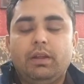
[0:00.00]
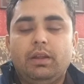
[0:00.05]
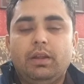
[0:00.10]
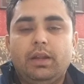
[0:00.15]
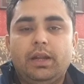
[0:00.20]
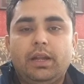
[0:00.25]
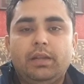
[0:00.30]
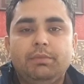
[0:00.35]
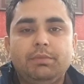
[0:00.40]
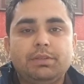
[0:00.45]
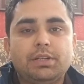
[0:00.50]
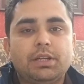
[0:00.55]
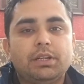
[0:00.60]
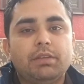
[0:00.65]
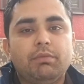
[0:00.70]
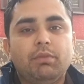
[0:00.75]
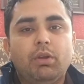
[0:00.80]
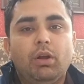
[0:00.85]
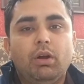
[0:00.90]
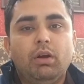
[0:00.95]

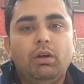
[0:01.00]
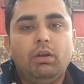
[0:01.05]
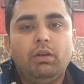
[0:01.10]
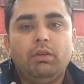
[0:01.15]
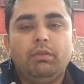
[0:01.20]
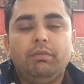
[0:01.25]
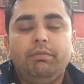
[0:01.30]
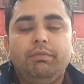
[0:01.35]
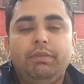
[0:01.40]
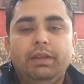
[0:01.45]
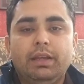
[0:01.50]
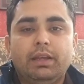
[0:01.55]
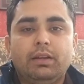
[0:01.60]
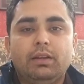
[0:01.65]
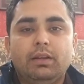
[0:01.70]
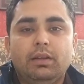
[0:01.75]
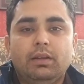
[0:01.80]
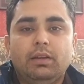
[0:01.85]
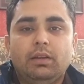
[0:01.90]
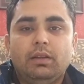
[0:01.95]
administrative law, where
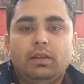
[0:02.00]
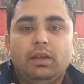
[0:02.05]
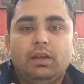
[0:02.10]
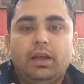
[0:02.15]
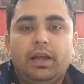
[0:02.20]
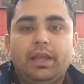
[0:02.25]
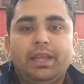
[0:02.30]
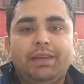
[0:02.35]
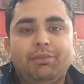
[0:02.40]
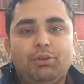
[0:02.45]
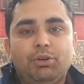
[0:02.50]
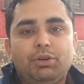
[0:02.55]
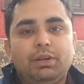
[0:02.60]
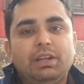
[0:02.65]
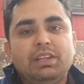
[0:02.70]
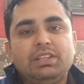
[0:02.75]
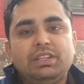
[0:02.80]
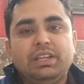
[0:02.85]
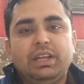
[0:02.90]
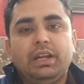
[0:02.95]
I have
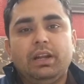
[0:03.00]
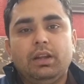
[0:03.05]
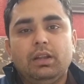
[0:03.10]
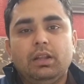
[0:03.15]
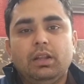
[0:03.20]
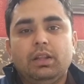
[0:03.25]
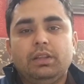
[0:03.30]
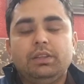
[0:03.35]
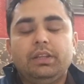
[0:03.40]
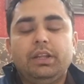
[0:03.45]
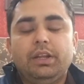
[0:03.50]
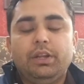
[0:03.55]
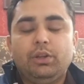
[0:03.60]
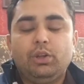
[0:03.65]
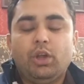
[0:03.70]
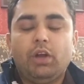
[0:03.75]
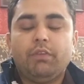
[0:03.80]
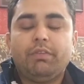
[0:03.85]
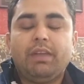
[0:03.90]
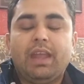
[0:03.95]
already shared the writ
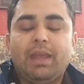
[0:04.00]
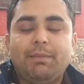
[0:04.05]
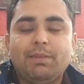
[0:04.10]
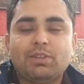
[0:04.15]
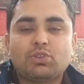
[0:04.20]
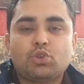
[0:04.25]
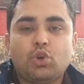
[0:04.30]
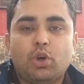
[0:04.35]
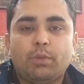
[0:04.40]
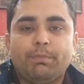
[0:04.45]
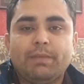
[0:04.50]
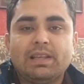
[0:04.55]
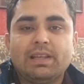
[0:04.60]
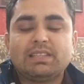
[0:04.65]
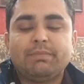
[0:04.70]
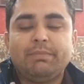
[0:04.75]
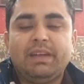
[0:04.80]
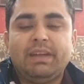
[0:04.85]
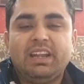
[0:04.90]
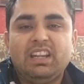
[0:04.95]
of habeas
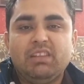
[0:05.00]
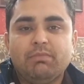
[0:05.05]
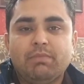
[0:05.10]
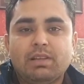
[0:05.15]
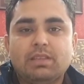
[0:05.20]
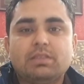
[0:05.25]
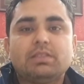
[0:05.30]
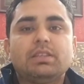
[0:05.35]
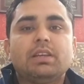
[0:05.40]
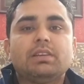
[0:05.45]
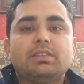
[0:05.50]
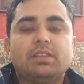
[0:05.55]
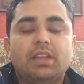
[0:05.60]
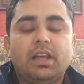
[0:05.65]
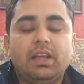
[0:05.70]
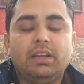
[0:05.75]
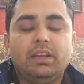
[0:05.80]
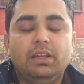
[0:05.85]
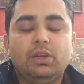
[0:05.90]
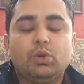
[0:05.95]
corpus, mandamus,
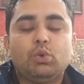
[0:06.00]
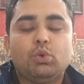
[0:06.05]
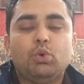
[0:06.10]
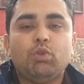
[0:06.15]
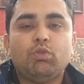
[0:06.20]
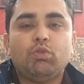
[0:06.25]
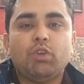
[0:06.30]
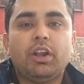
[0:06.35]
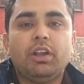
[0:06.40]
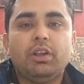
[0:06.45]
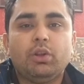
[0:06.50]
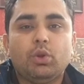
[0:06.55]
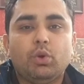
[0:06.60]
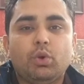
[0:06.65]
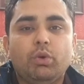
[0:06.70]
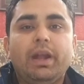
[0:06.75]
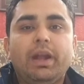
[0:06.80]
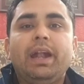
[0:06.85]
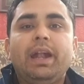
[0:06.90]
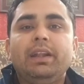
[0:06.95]
certiorari, quo
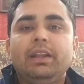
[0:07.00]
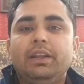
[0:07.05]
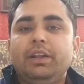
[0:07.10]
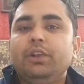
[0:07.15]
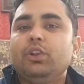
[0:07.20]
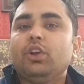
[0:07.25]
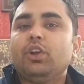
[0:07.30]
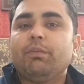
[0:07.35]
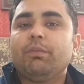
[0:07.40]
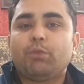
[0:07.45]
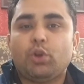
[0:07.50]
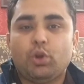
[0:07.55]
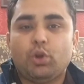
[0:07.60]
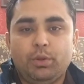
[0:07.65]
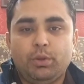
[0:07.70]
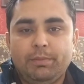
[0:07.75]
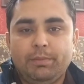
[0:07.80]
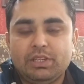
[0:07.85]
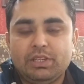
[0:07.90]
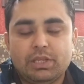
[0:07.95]
warranto, and writ of
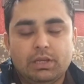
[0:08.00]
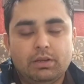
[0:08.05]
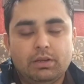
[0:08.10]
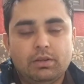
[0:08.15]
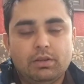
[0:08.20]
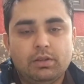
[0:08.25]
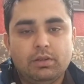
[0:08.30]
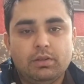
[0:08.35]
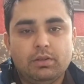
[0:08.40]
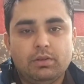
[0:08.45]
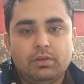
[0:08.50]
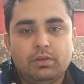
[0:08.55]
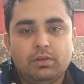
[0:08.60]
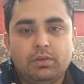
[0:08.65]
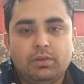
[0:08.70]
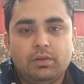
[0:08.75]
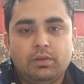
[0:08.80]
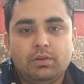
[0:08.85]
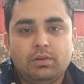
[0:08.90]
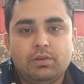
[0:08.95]
prohibition.
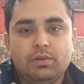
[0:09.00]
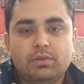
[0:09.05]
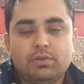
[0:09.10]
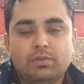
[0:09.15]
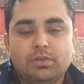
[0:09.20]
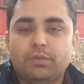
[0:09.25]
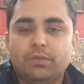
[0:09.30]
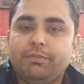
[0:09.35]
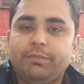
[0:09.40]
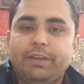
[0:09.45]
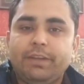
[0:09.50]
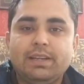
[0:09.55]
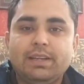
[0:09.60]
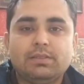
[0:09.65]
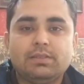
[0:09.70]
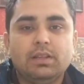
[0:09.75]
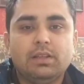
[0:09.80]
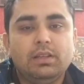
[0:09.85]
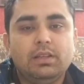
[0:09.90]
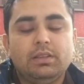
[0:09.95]
So
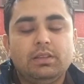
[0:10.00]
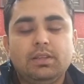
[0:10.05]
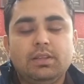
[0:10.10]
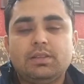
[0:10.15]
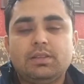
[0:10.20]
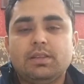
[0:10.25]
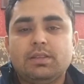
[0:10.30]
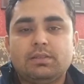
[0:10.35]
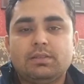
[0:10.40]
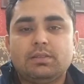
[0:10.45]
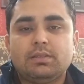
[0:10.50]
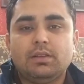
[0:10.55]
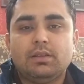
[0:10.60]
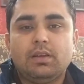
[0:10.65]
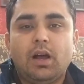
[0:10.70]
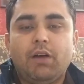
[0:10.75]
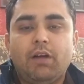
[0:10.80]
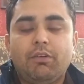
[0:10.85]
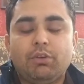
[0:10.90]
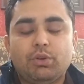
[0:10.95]
friends, this is
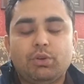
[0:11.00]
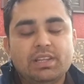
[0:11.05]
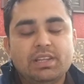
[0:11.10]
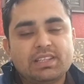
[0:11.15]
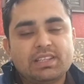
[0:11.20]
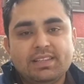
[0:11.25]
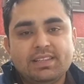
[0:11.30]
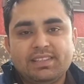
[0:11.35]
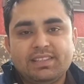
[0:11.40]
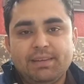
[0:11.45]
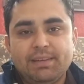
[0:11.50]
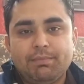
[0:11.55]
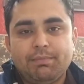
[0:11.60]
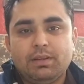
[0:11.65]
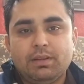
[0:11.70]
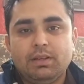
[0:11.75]
our today's concept.